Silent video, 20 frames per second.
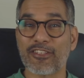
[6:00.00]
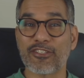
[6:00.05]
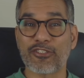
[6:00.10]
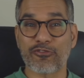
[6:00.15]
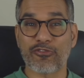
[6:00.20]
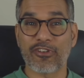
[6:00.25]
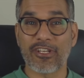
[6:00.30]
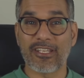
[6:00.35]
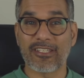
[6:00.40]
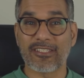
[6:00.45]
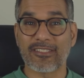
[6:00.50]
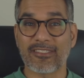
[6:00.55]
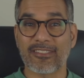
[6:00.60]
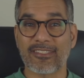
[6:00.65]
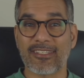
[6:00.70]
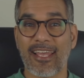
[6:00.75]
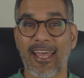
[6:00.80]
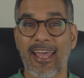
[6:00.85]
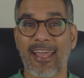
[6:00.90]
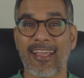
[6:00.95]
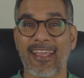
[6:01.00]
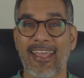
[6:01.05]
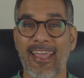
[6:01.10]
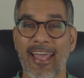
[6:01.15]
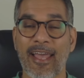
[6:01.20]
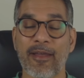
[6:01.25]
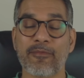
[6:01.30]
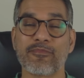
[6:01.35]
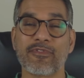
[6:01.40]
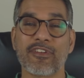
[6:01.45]
the streets and
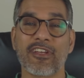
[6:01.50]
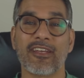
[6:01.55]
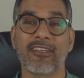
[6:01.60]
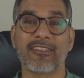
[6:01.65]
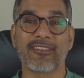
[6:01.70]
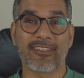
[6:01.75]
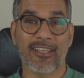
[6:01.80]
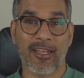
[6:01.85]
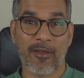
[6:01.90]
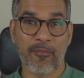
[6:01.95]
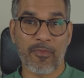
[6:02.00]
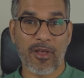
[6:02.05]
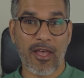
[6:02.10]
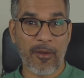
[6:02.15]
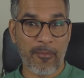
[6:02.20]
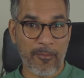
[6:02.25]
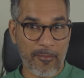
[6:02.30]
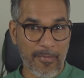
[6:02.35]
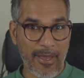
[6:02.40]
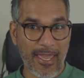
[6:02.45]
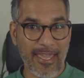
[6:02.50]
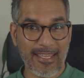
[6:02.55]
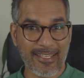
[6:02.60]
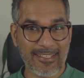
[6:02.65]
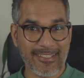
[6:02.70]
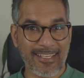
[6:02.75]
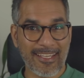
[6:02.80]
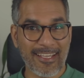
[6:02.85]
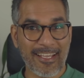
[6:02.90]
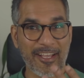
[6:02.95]
capture some
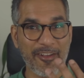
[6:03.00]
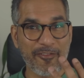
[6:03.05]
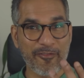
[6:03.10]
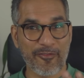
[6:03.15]
amazing